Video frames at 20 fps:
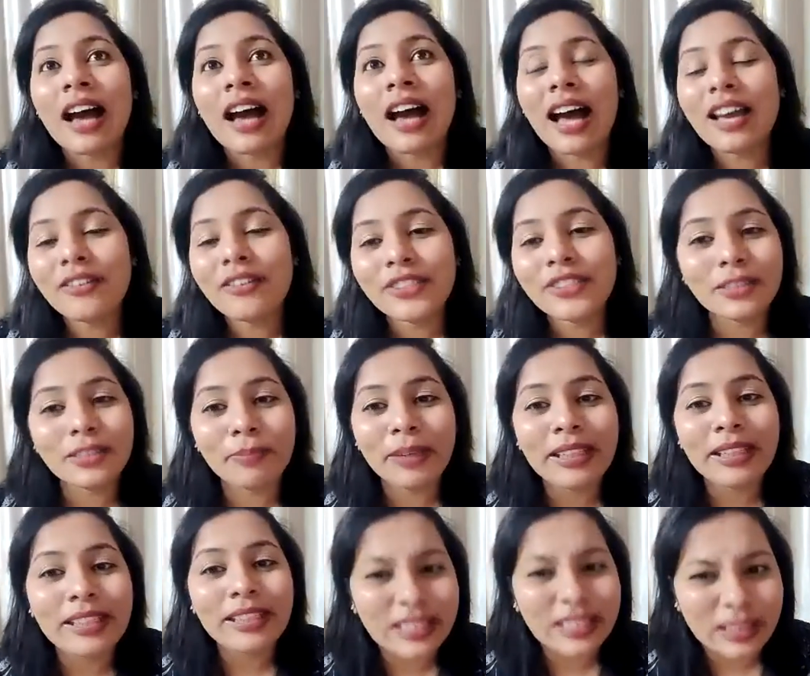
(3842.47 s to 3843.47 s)
I was
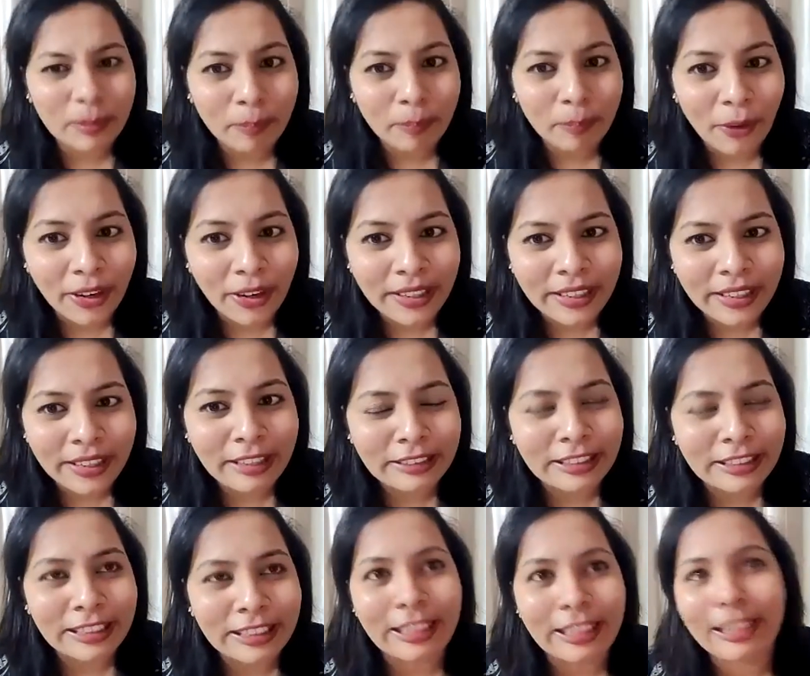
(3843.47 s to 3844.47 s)
bit disappointed,
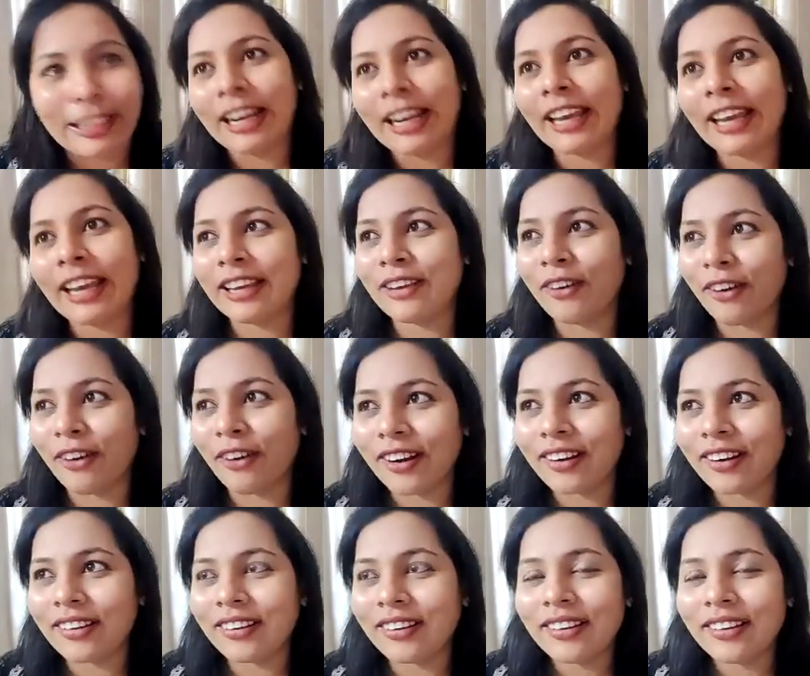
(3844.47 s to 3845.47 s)
thinking, like,
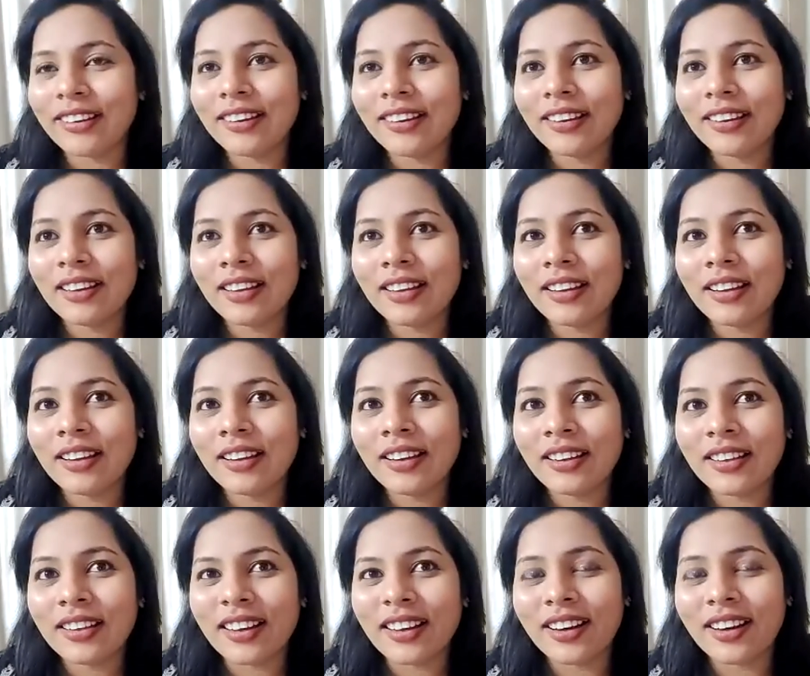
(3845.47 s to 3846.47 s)
God,
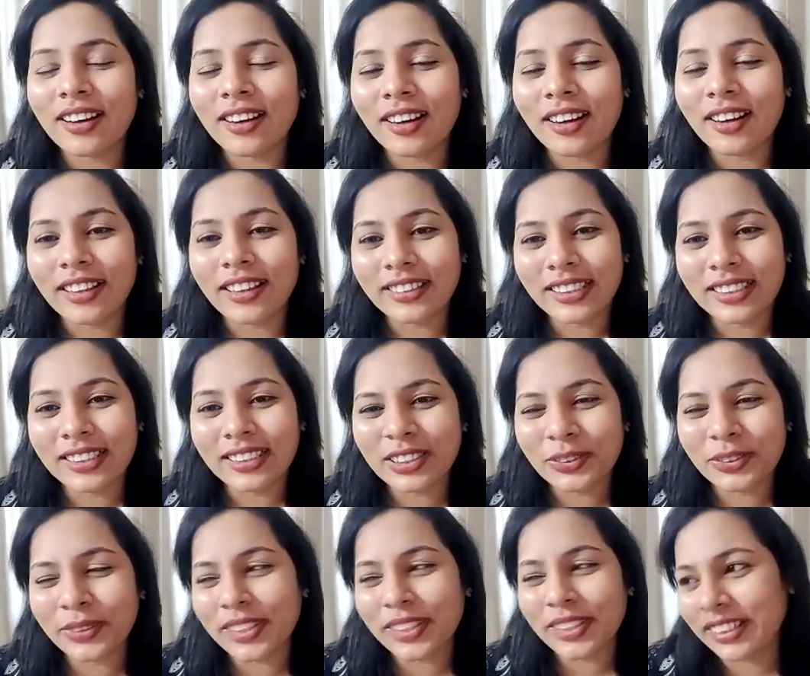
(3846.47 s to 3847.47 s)
uh, this
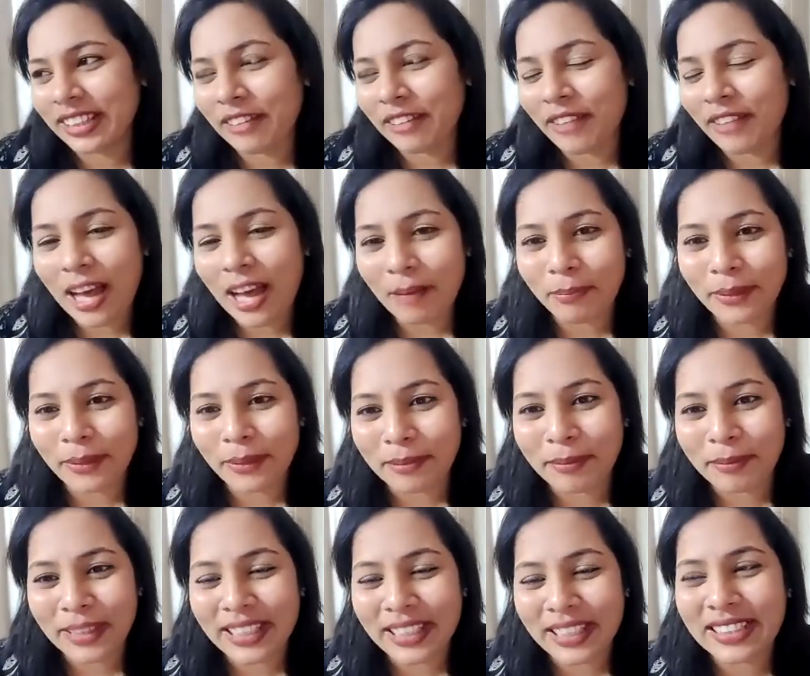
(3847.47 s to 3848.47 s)
wouldn't have happened
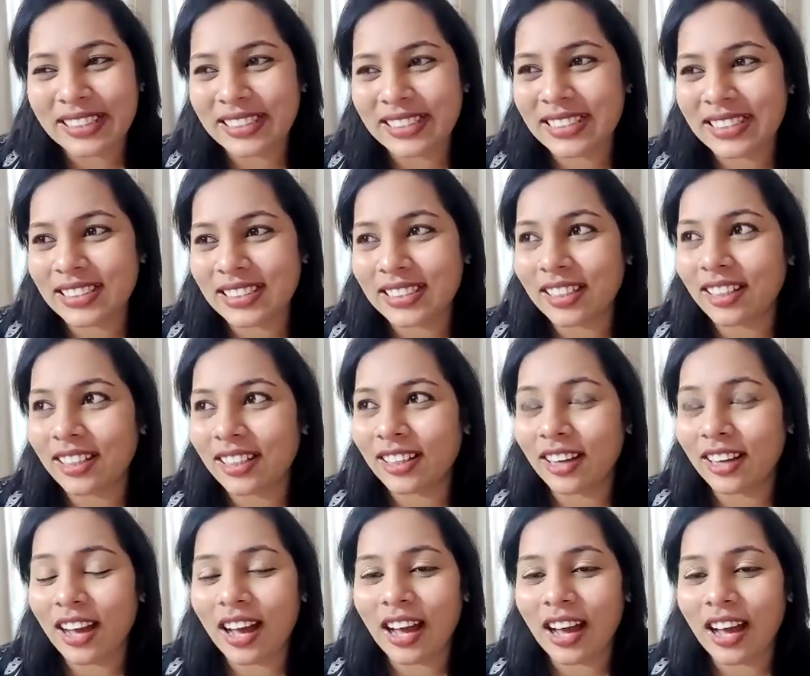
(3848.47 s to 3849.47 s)
because
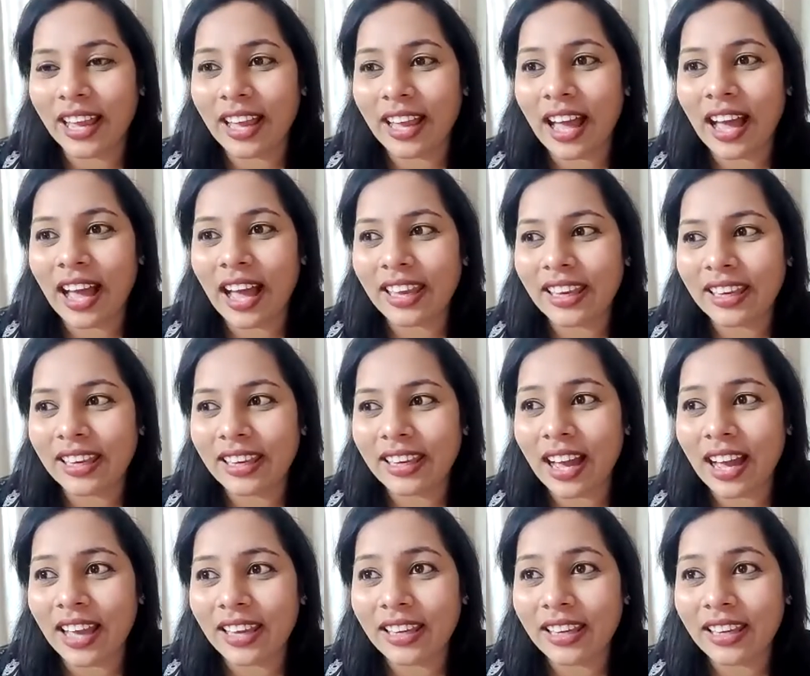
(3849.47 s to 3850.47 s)
uh, I, I,
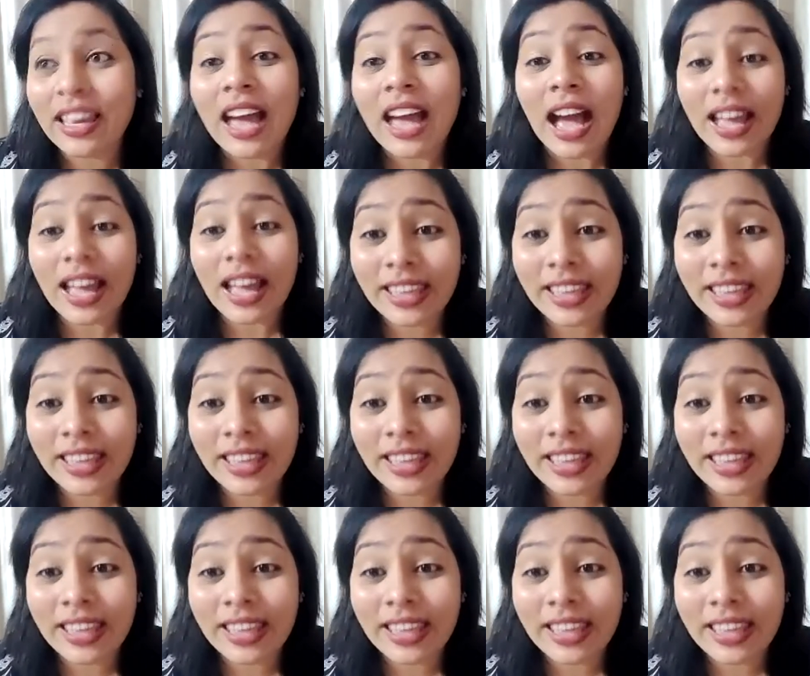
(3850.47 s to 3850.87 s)
I, I